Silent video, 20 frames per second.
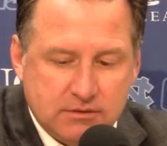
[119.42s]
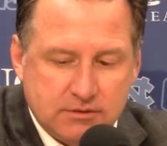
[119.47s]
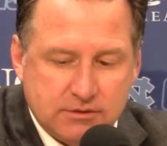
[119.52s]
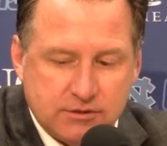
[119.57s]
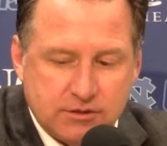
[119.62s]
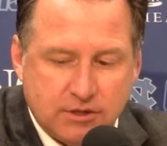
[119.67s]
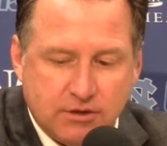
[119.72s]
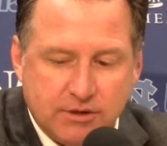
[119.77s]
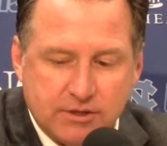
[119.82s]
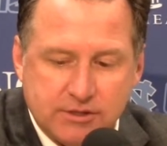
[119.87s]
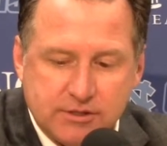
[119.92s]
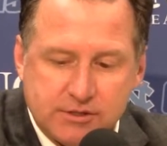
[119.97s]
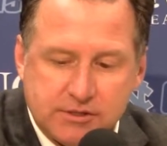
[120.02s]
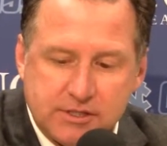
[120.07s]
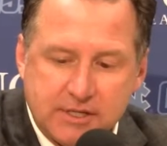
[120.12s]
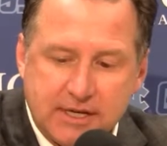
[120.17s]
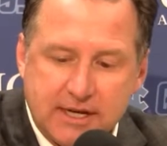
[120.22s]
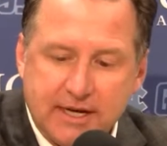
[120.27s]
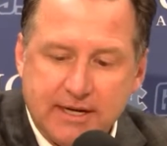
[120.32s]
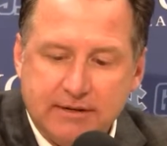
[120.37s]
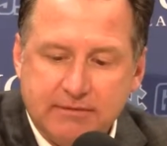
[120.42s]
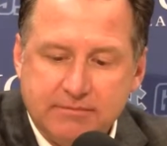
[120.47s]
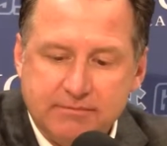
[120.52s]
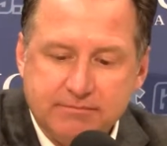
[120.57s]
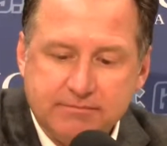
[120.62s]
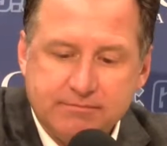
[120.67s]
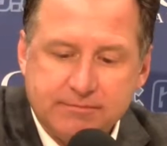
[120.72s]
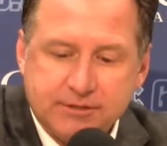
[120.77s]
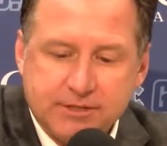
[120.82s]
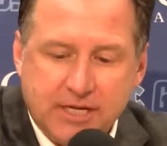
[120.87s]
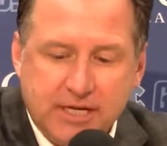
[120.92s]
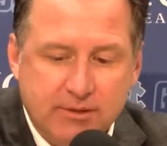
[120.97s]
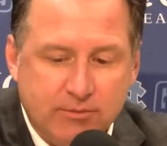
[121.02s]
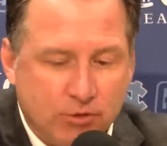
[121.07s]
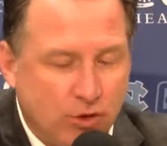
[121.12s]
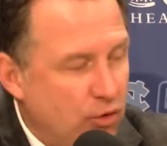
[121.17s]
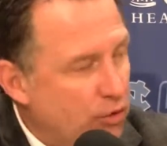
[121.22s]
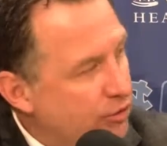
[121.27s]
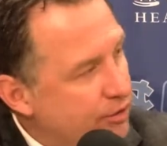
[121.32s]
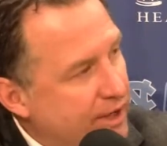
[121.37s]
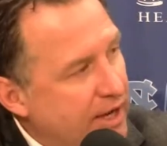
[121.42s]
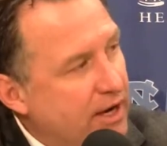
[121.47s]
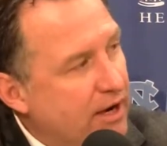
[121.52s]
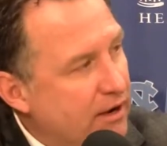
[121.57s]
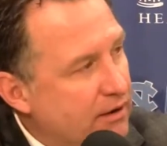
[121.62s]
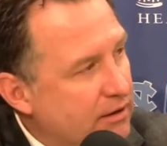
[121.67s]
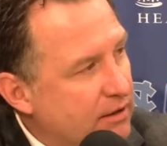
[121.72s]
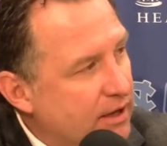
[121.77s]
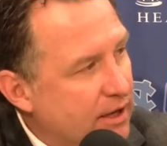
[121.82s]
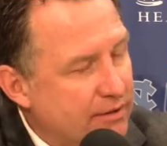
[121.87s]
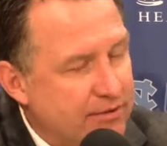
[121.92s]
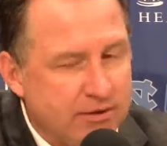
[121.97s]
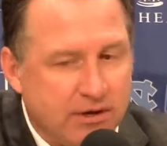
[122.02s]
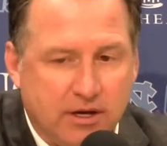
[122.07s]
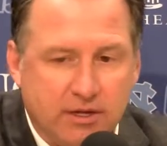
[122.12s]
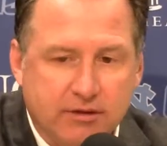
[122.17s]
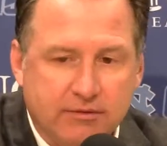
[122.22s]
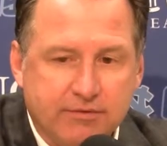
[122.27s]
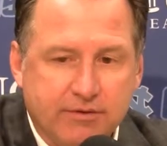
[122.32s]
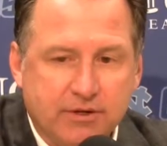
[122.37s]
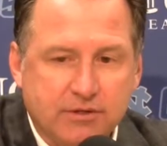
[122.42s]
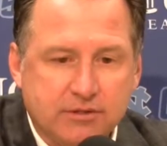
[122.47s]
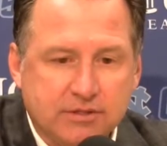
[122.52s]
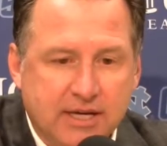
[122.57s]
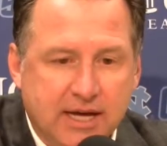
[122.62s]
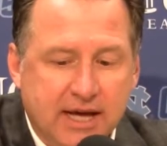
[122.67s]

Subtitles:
so it just kind of steamrolled there, I thought, in the first